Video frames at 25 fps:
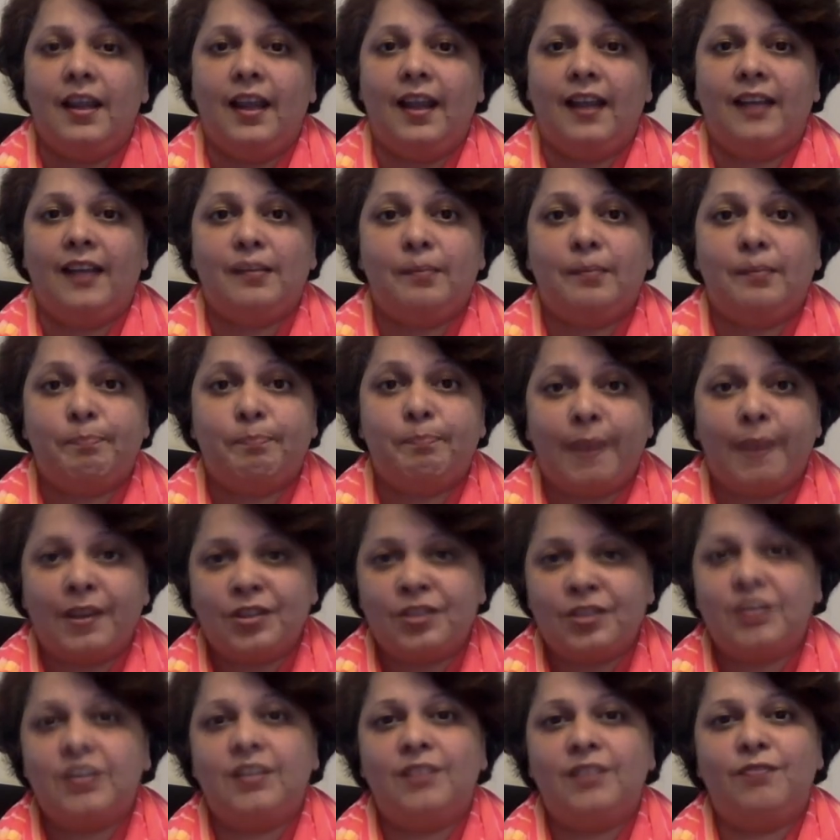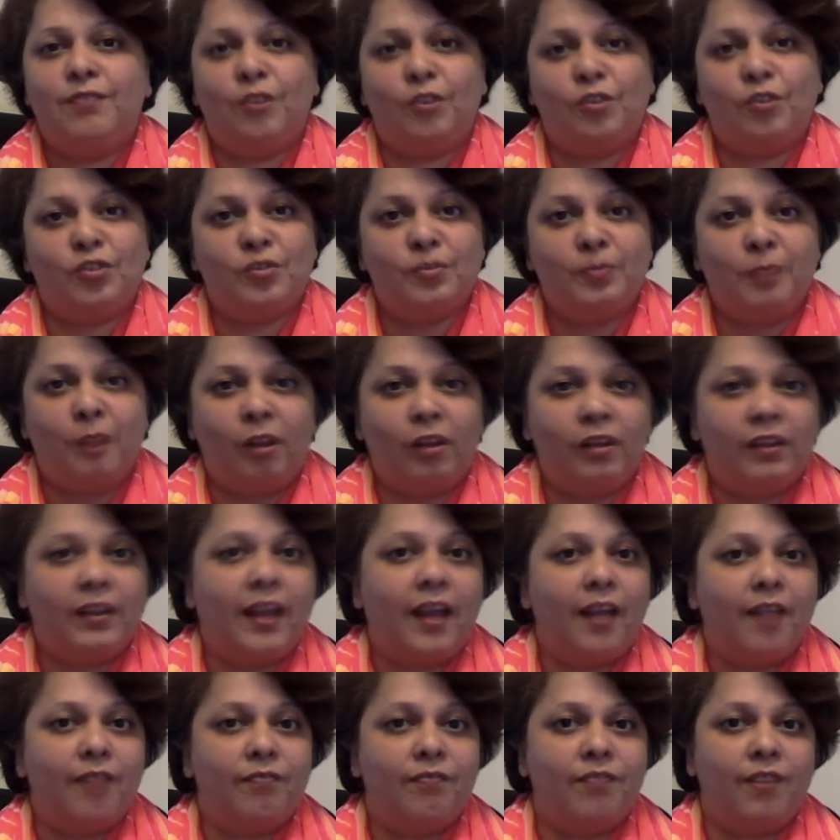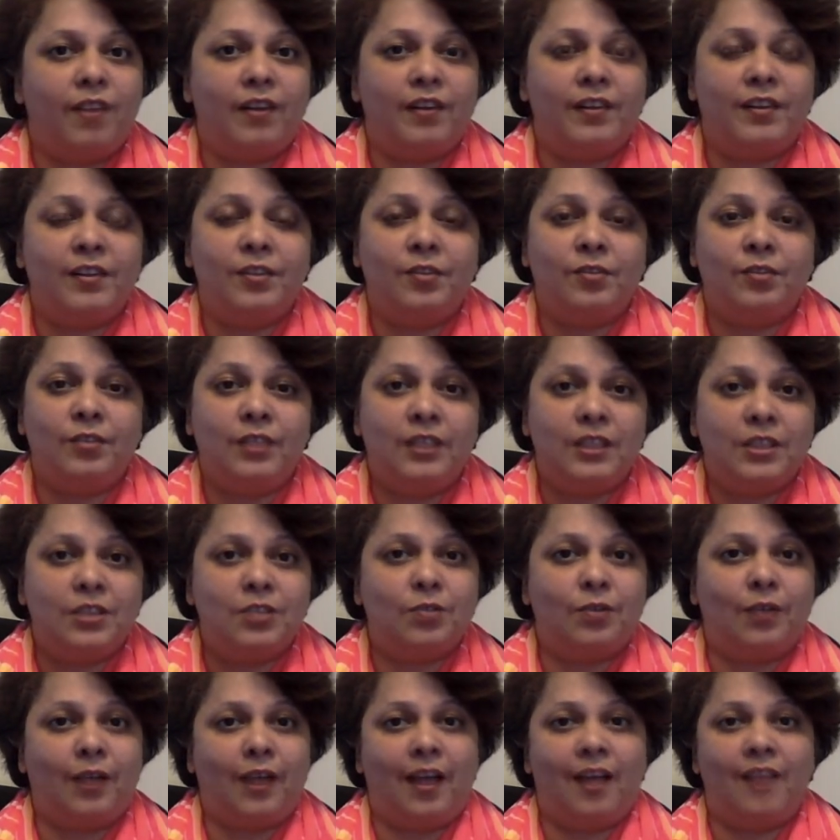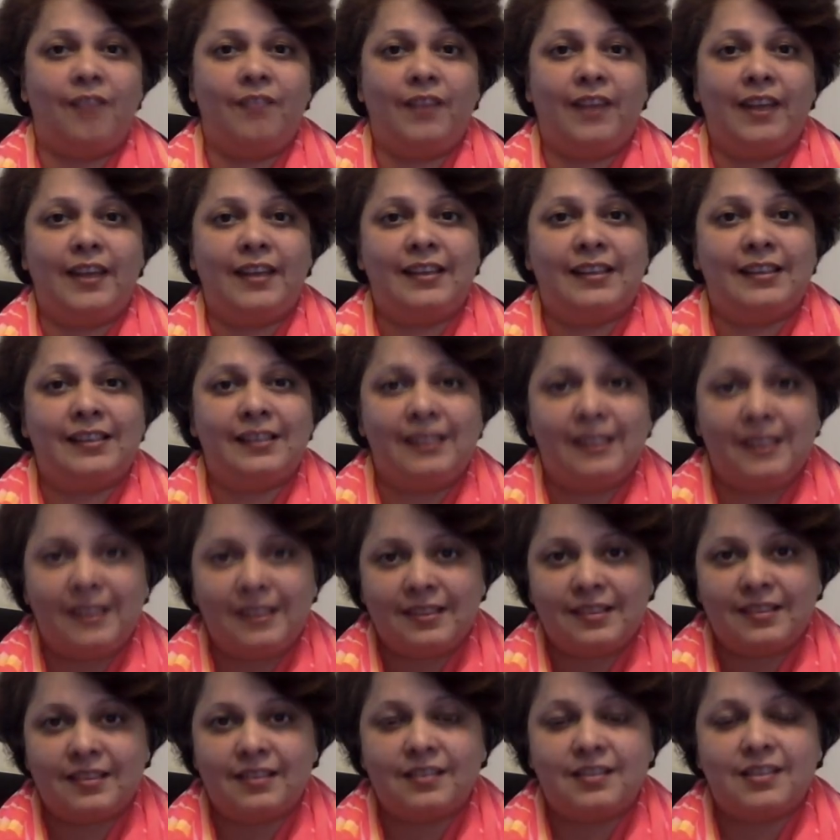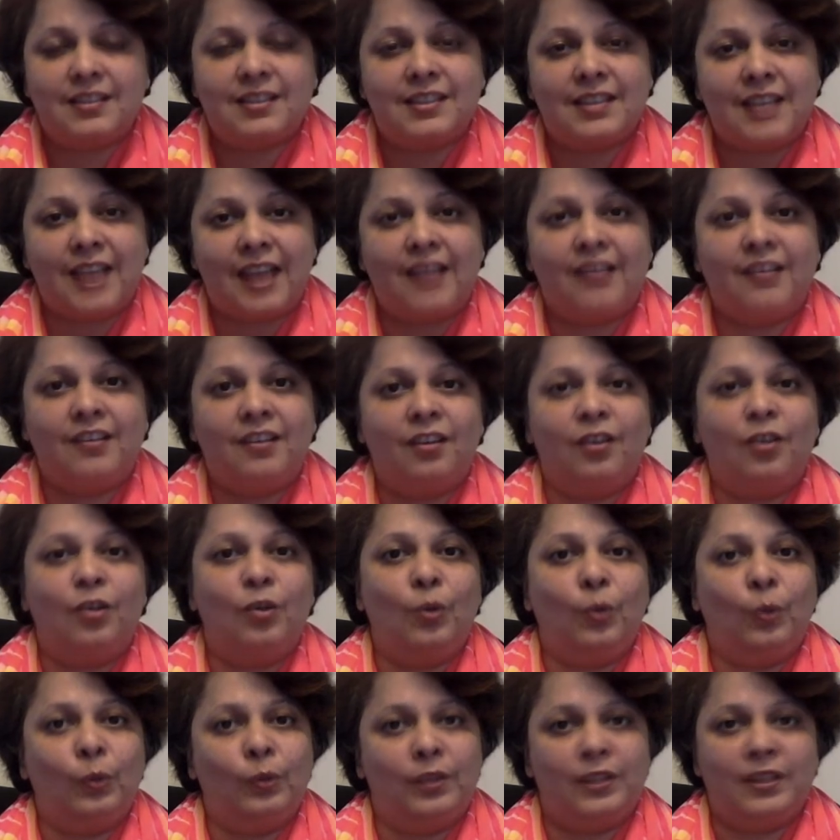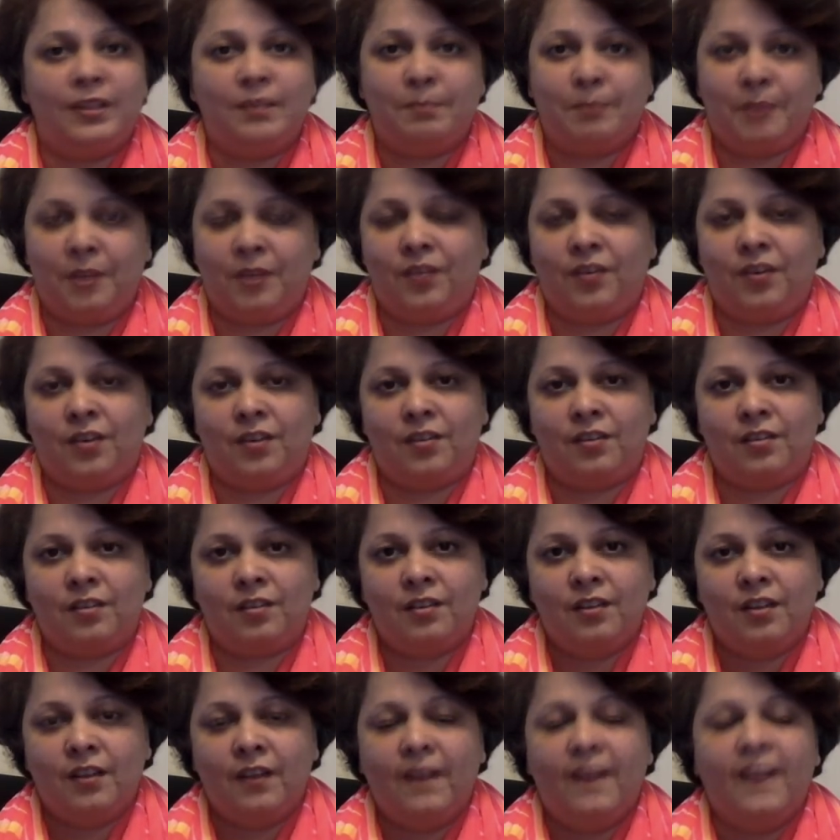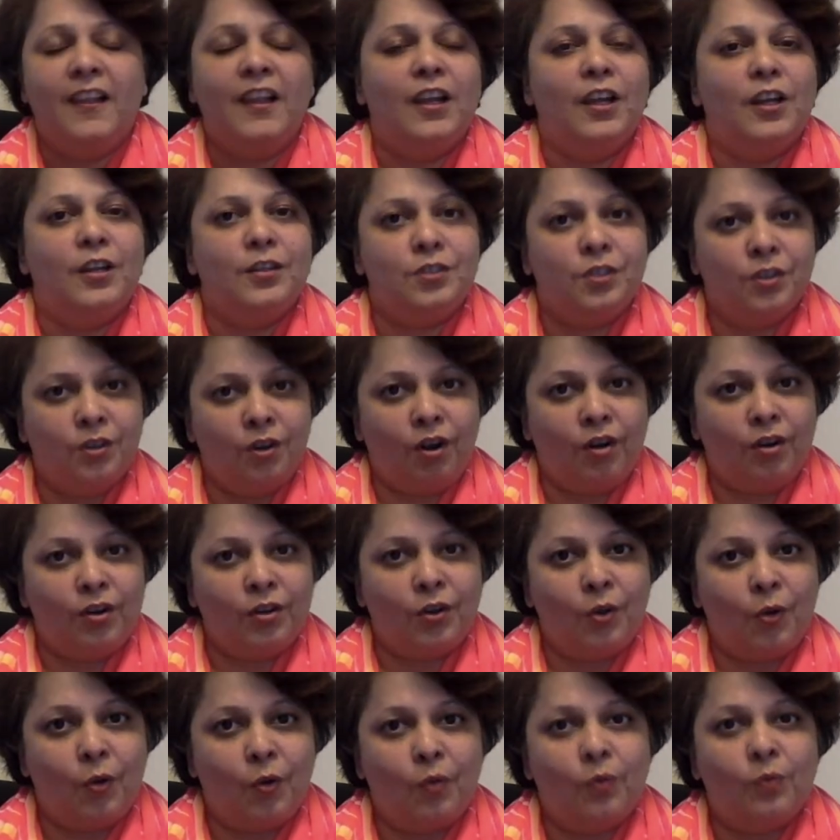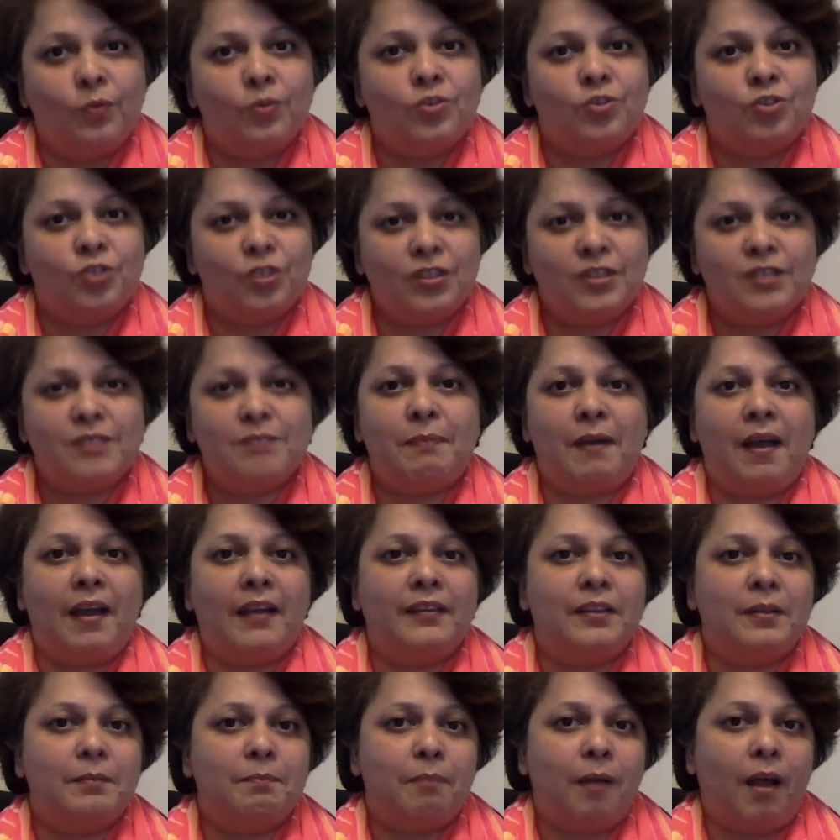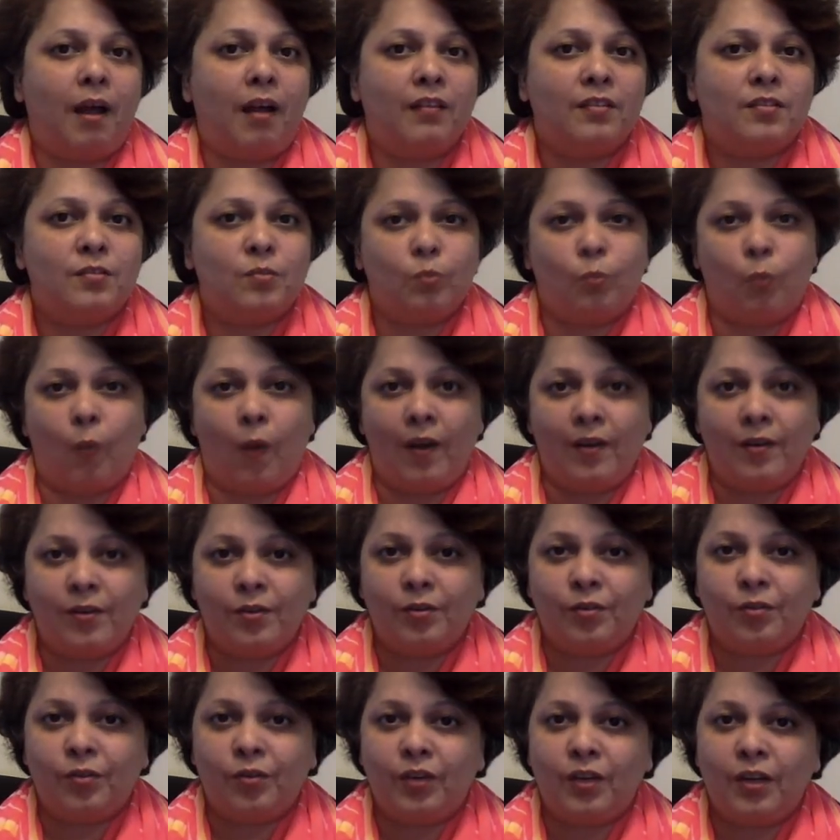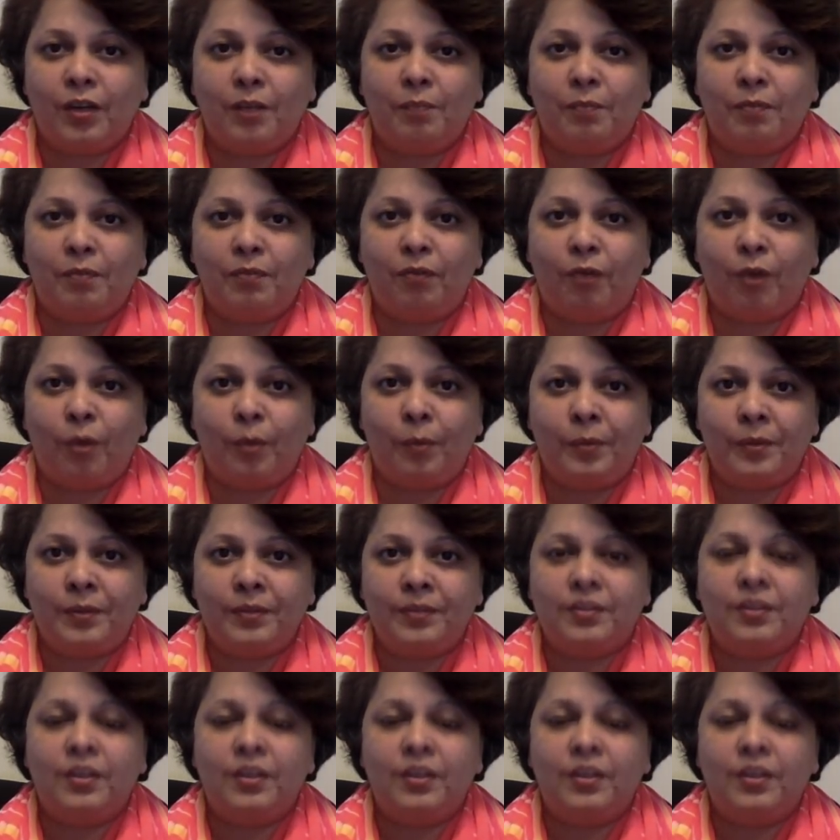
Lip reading: Especially for small cap funds, you need to have at least a 10-year holding period. Do not go just by the past 1 to 3 year performance.